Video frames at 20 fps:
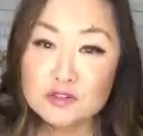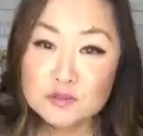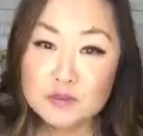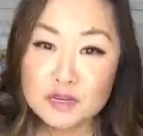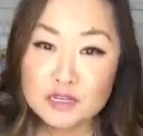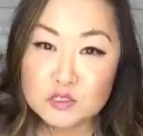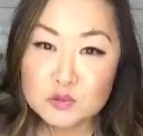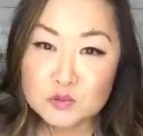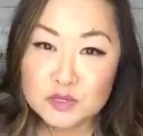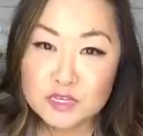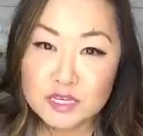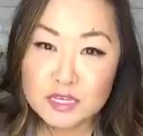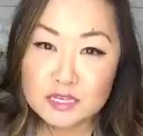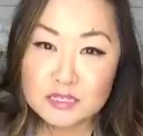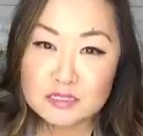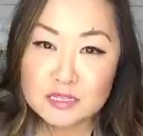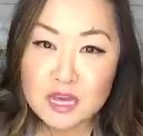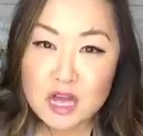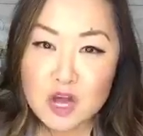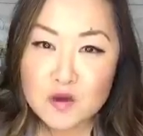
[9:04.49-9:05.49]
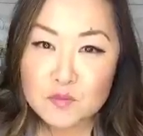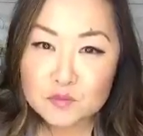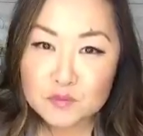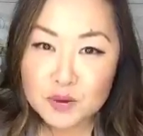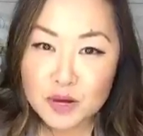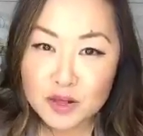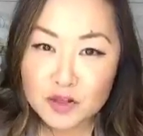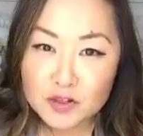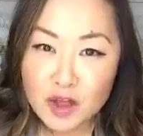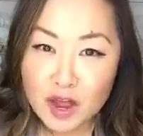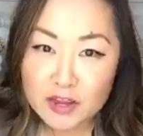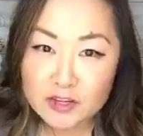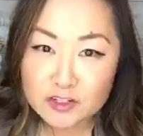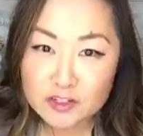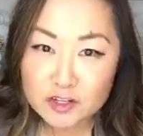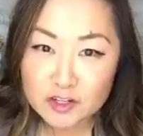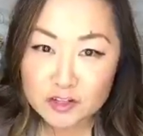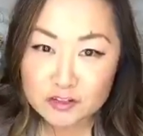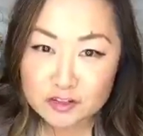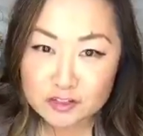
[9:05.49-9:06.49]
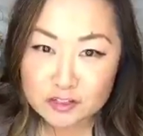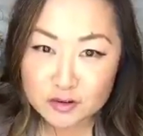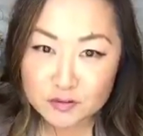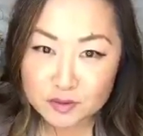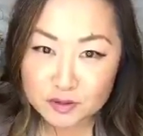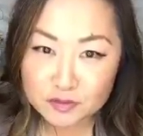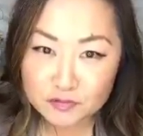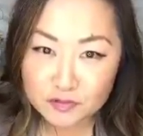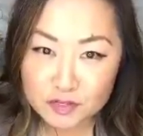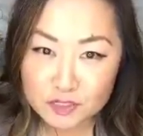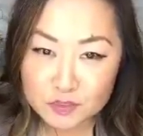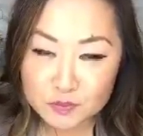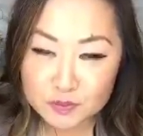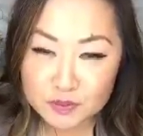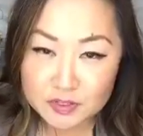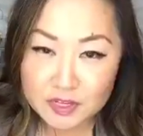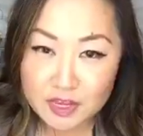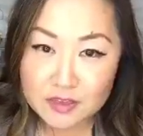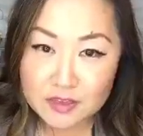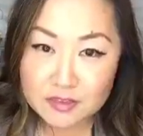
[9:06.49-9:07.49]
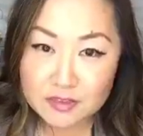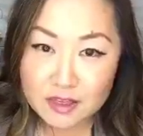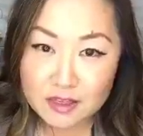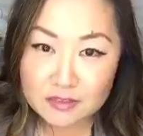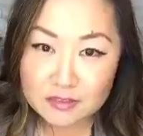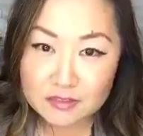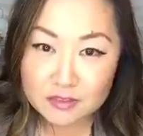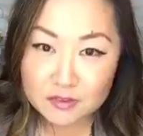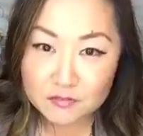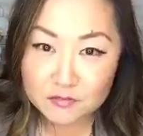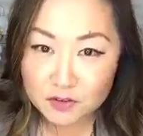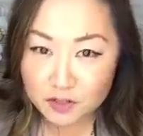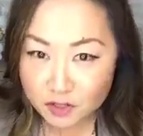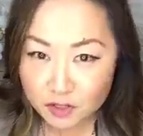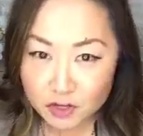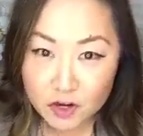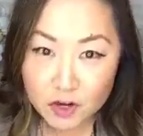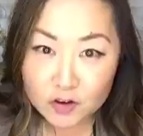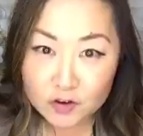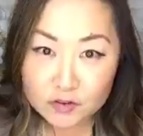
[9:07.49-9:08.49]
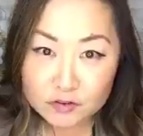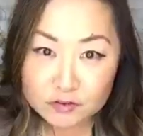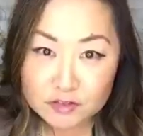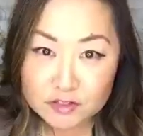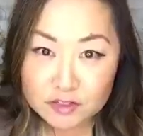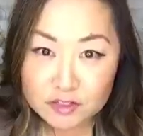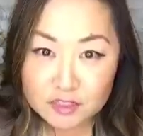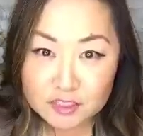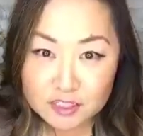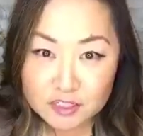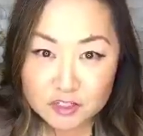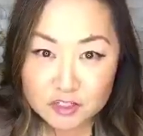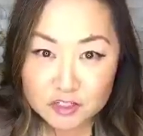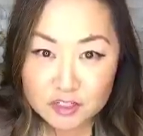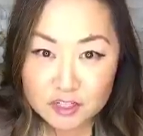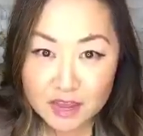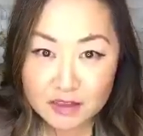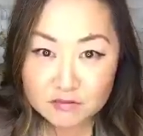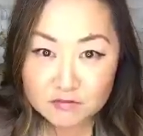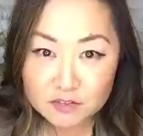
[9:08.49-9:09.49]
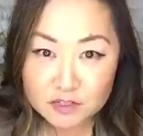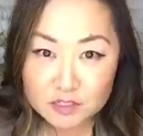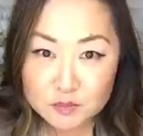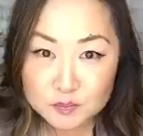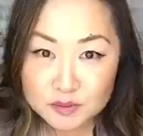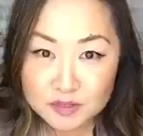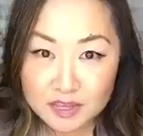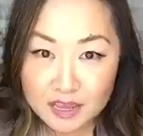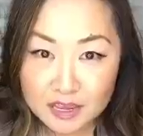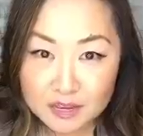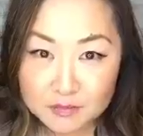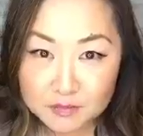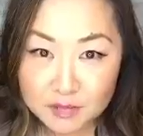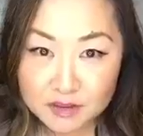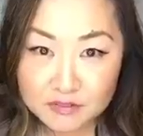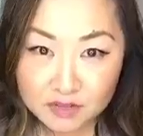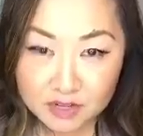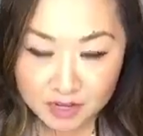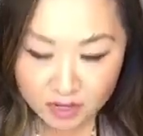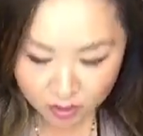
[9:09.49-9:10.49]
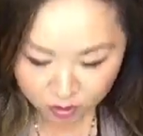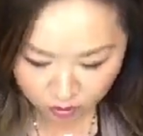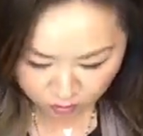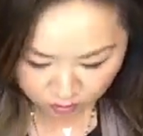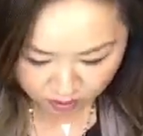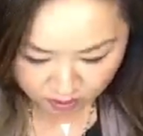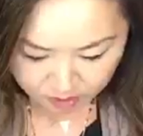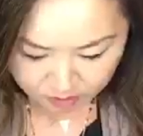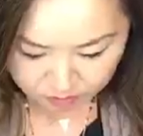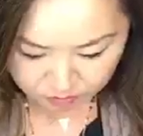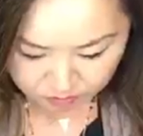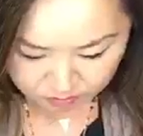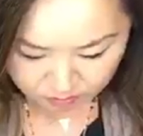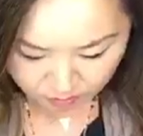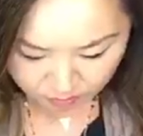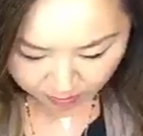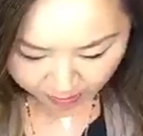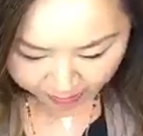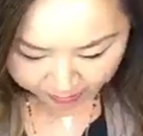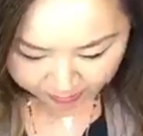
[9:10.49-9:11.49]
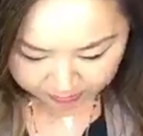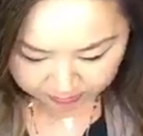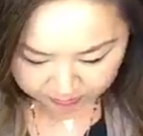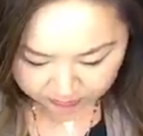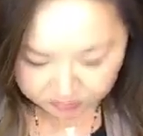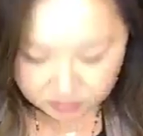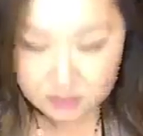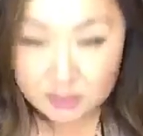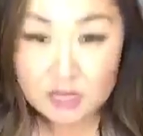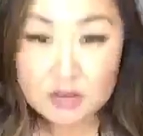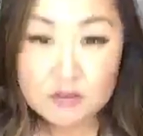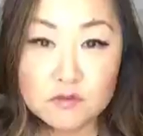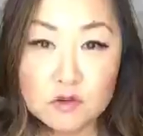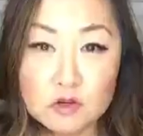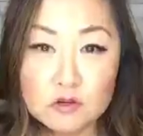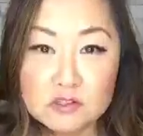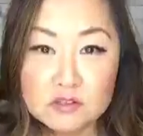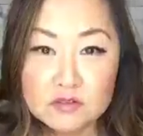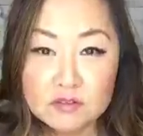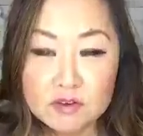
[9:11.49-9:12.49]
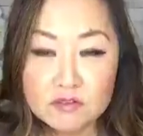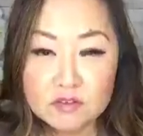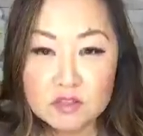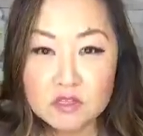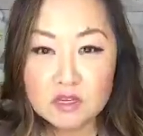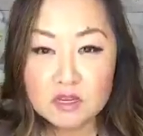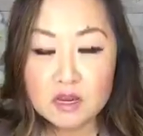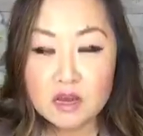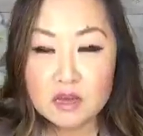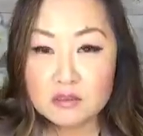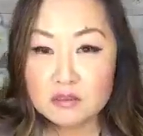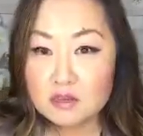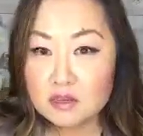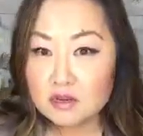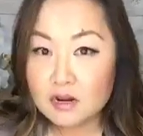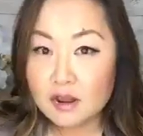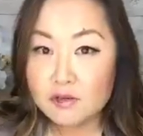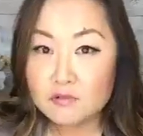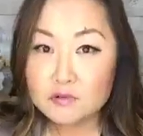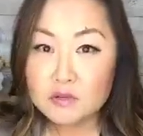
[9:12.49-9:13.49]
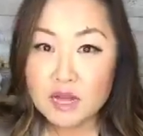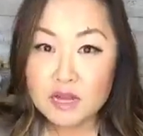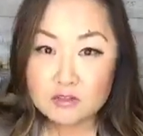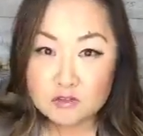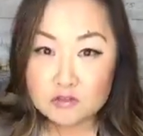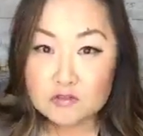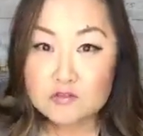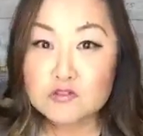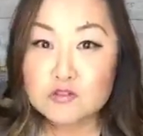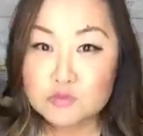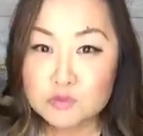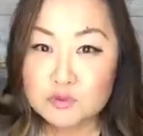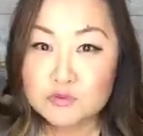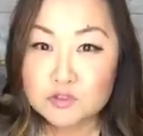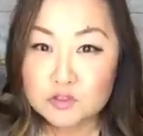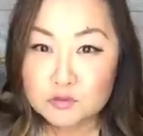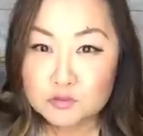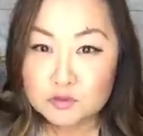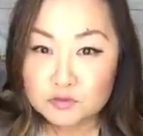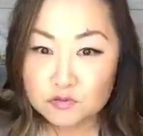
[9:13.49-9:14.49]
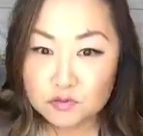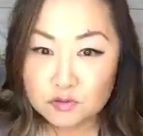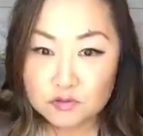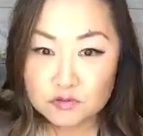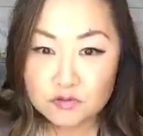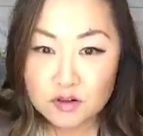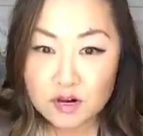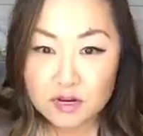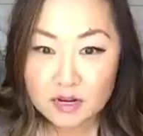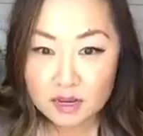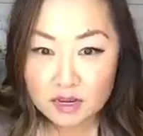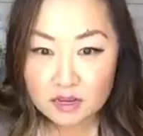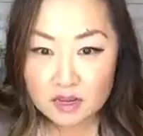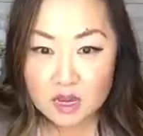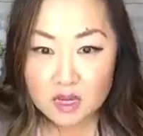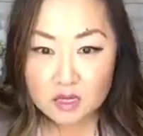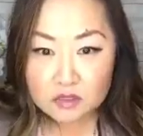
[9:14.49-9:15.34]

this past weekend, but I shared this on my Facebook, and then the video, there's a glitch, and Facebook ate my video. So I need to take photos of everything, and then I will actually do a review before Friday.